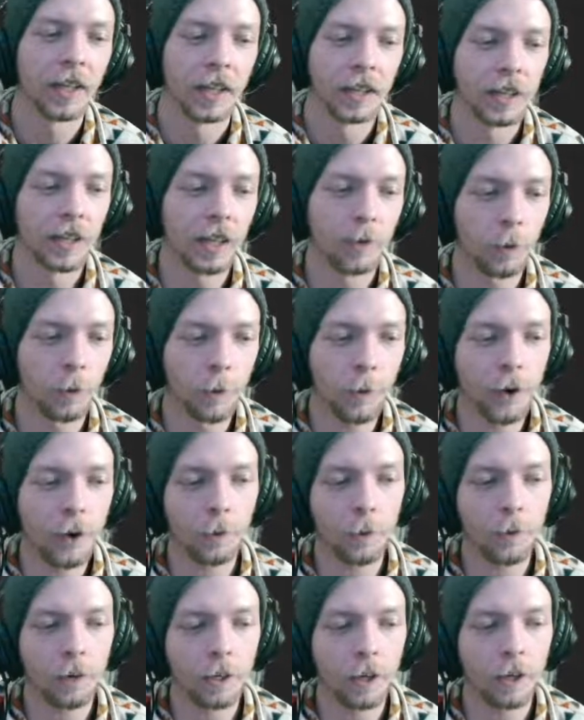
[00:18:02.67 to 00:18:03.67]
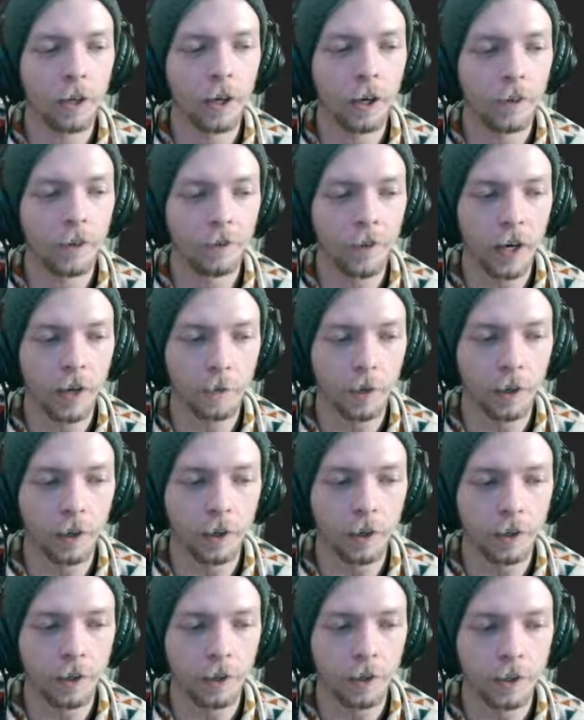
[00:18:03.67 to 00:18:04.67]
Yeah, we're about to work on our vampire
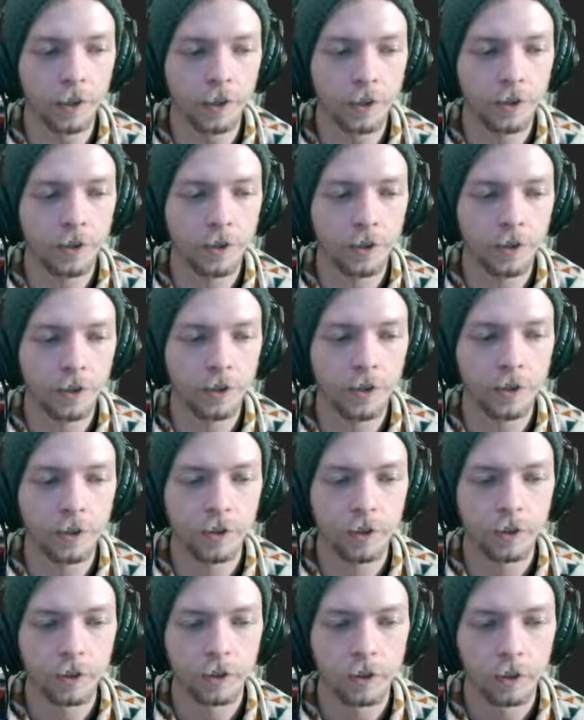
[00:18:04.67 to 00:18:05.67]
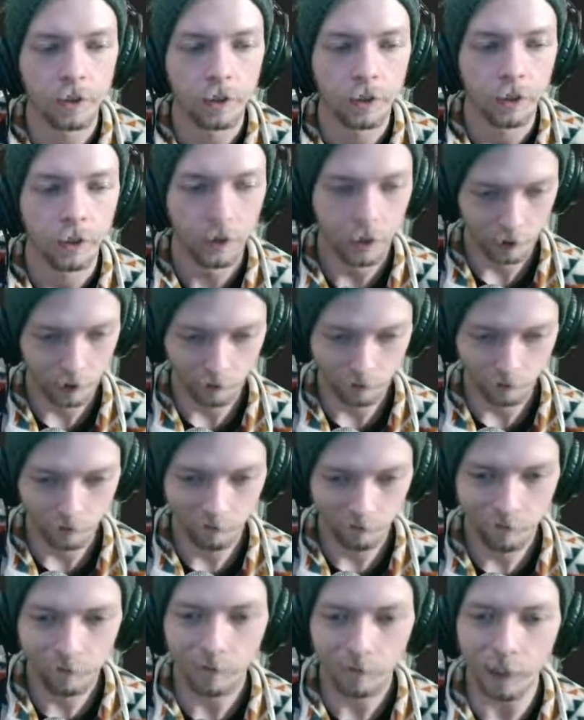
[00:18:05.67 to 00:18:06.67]
class.
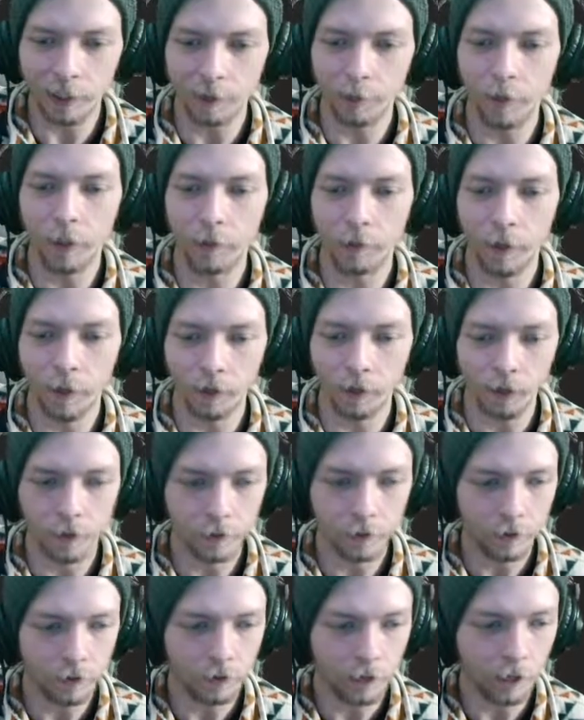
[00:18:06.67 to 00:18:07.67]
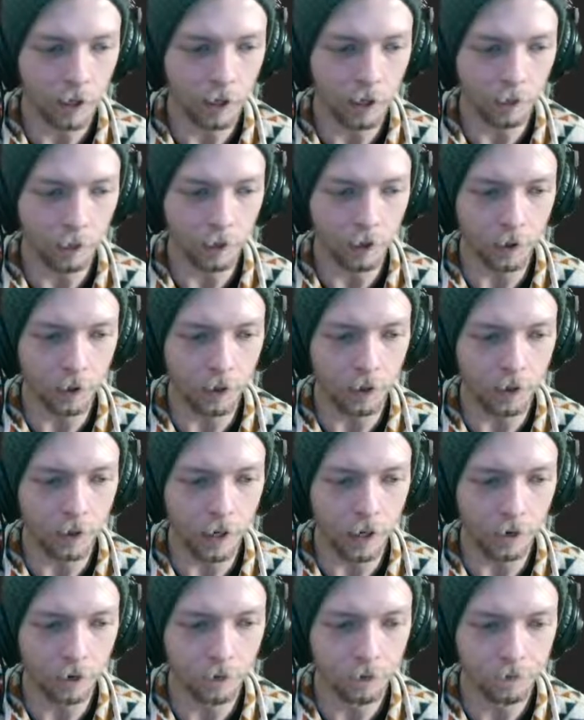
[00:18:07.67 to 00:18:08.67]
That's what I'm about to kind of work on now.